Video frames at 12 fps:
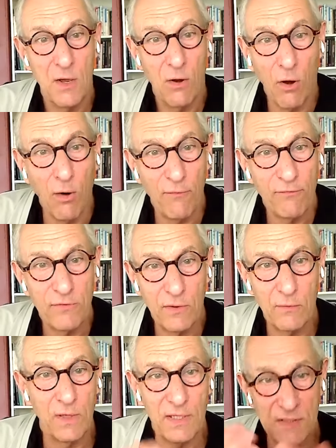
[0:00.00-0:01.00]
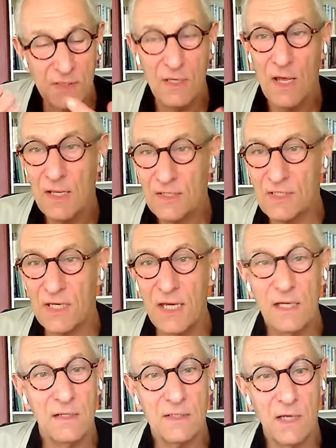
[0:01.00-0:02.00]
often when it's seen
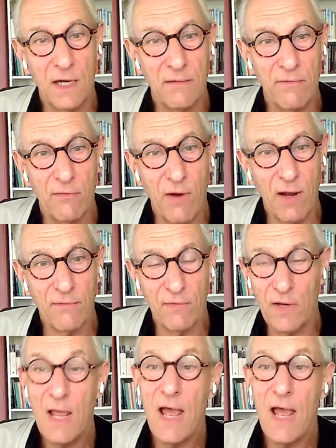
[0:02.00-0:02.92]
as kind of irrelevant.